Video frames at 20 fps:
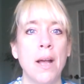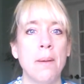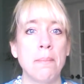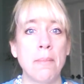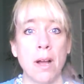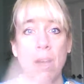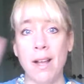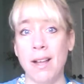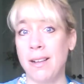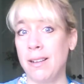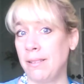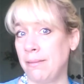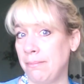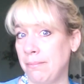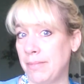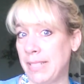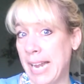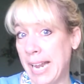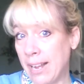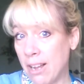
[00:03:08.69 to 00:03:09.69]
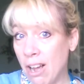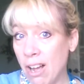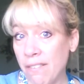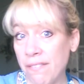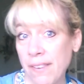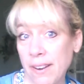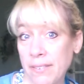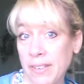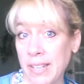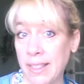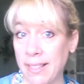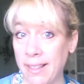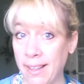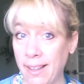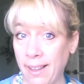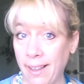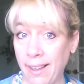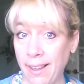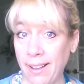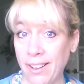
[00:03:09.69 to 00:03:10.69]
Mom, take off
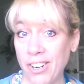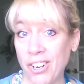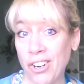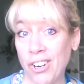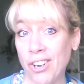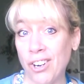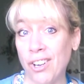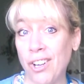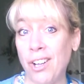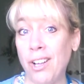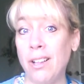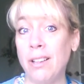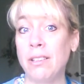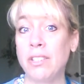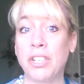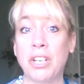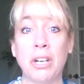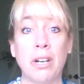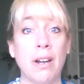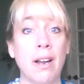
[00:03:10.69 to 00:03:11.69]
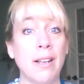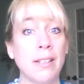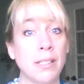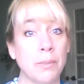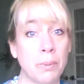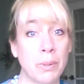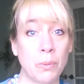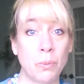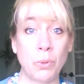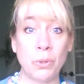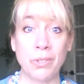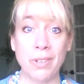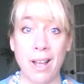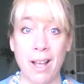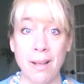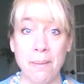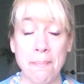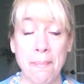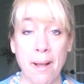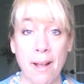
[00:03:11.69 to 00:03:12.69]
everything, girl. Your husband will
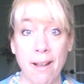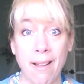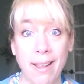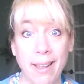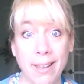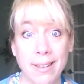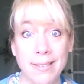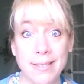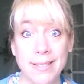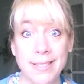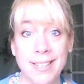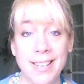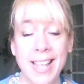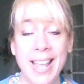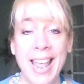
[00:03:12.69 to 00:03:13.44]
not mind.